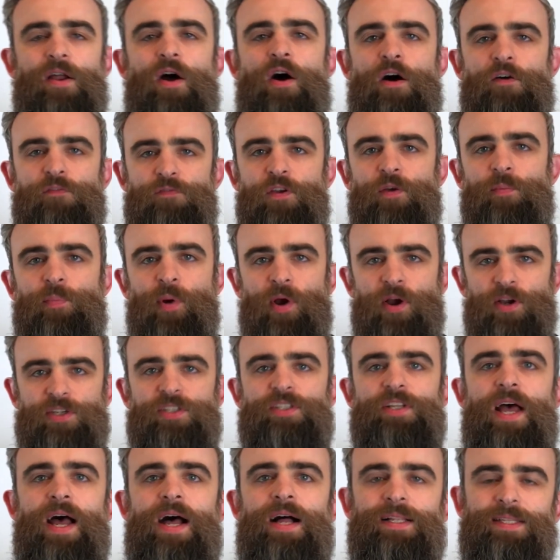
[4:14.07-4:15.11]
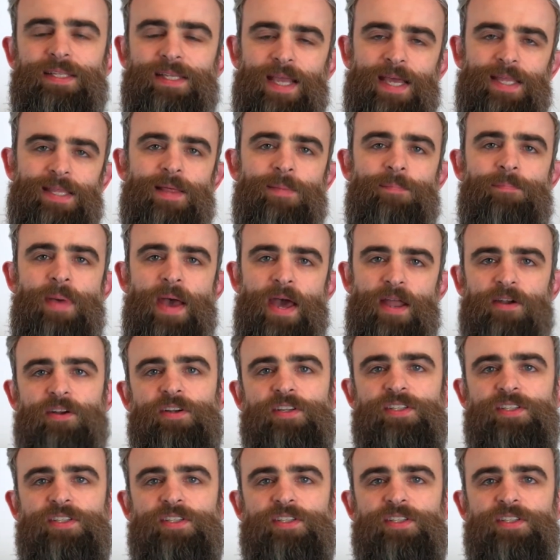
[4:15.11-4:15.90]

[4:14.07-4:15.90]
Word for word: of your personality and the better